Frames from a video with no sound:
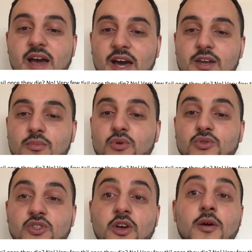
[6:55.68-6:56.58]

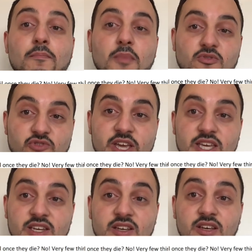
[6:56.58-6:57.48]
animals.
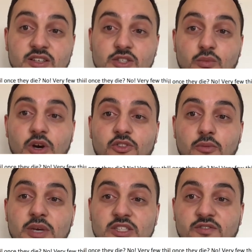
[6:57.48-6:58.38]
Marine is the word that
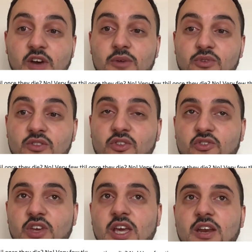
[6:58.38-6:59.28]
means found in the
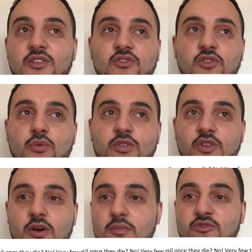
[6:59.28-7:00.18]
sea. Anything to do with
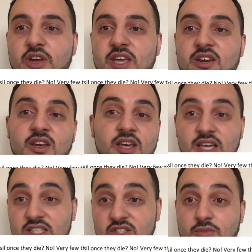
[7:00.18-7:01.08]
marine
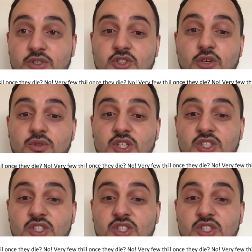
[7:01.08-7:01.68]
is something to do with the